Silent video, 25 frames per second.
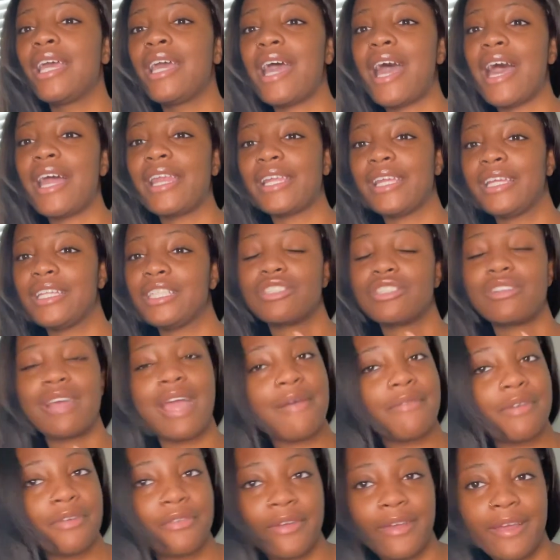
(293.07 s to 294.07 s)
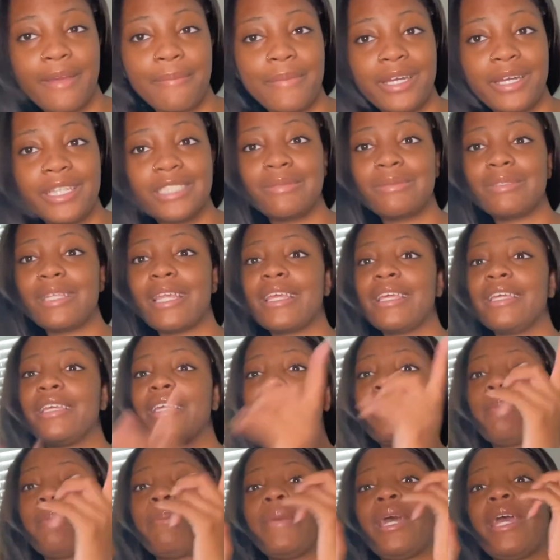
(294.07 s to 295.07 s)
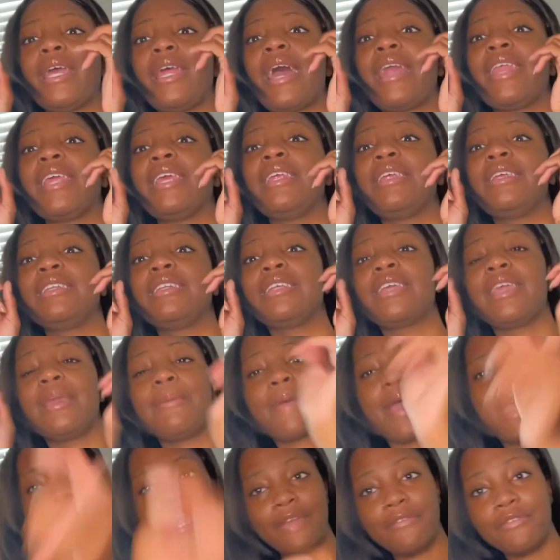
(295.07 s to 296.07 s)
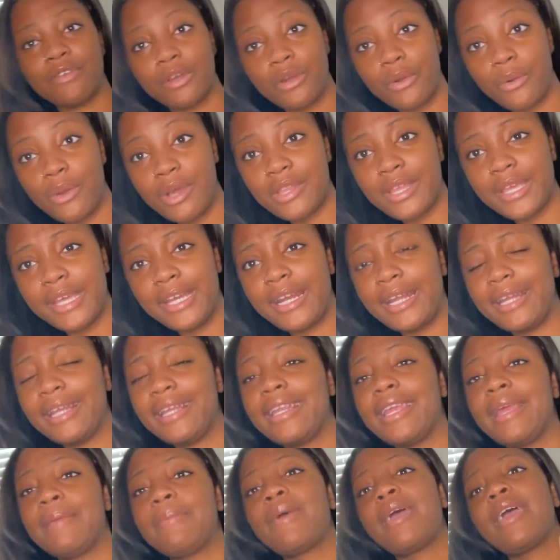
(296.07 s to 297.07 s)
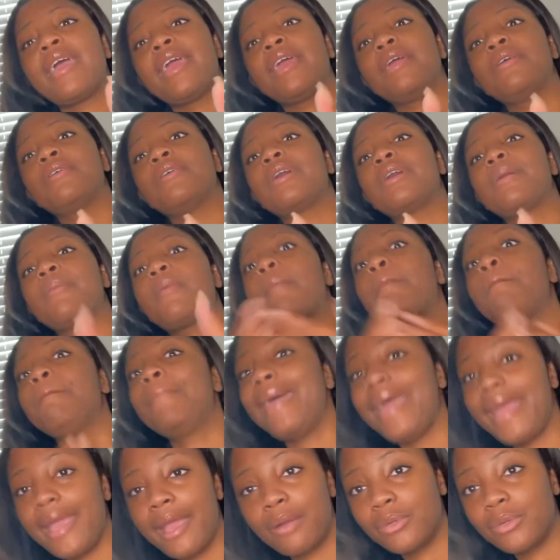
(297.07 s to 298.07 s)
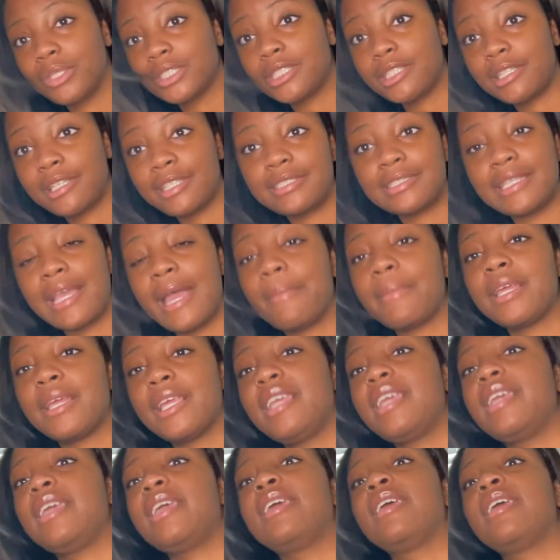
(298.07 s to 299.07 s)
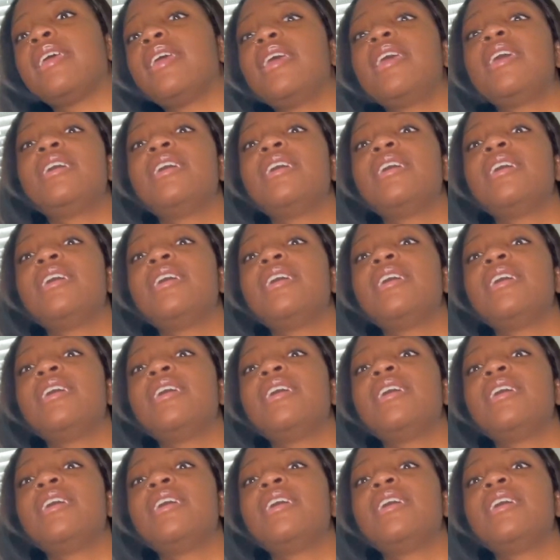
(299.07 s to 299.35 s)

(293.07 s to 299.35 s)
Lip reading: I need travel reimbursement. I need money. I need to get paid from going there, and I need to get paid coming back once the assignment ends.